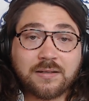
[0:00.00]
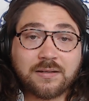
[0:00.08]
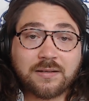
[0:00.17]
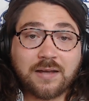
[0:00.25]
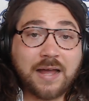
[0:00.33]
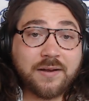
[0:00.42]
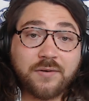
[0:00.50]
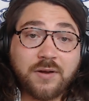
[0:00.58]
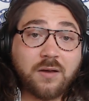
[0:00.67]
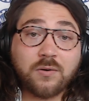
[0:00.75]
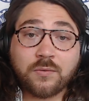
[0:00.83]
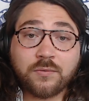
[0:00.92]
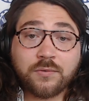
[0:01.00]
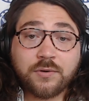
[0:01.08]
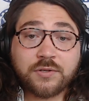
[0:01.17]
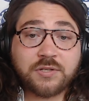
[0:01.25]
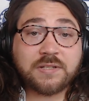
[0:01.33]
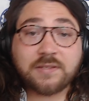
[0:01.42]
I don't know.
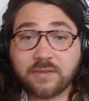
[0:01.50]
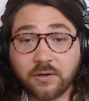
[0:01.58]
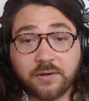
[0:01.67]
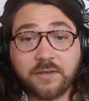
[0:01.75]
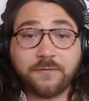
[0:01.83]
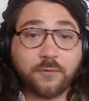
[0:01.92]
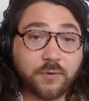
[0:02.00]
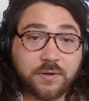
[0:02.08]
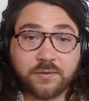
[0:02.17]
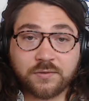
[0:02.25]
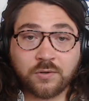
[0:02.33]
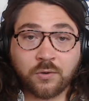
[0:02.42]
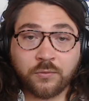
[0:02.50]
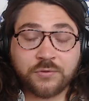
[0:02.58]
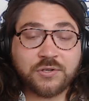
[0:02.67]
She's thirty-four years old.